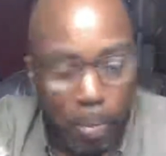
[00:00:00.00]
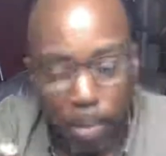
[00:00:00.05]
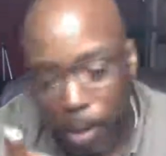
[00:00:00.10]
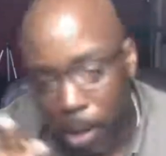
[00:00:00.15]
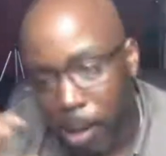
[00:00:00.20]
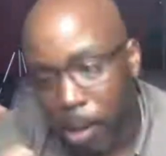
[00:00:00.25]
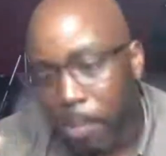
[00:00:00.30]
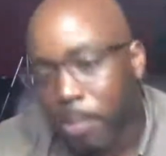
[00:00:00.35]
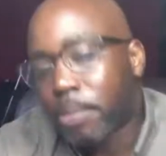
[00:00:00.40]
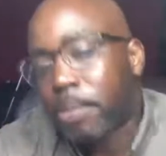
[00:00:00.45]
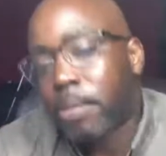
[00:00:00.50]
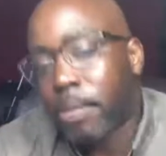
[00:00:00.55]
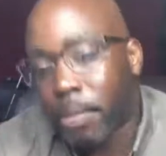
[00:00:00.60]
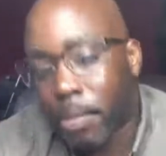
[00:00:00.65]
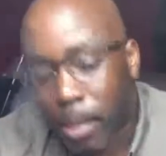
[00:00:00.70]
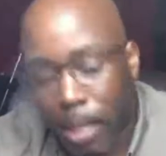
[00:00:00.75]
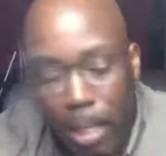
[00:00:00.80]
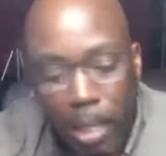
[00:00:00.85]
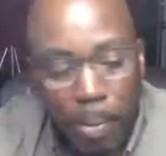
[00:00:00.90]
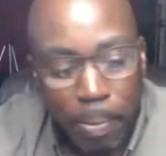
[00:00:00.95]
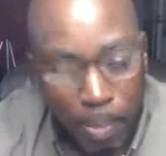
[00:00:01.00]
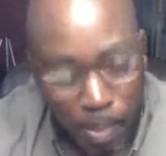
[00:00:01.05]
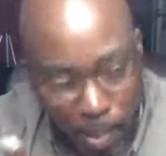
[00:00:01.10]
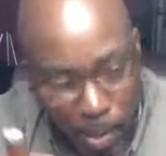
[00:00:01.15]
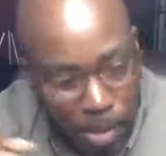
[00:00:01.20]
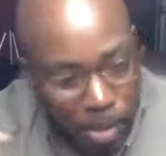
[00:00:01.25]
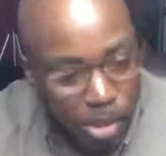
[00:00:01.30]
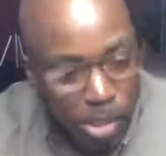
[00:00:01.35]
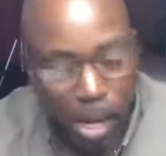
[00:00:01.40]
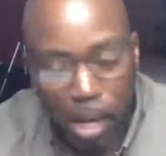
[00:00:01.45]
Yep.
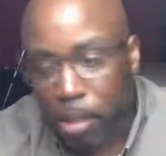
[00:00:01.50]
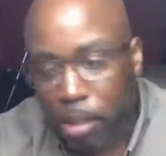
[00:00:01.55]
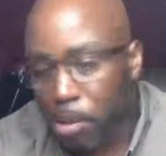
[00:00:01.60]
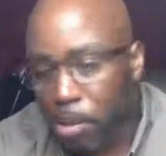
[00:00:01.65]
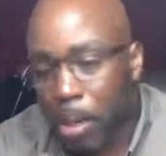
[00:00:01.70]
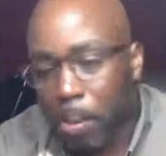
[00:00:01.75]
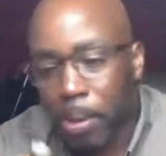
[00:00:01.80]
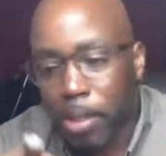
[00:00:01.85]
Chocolate Drop,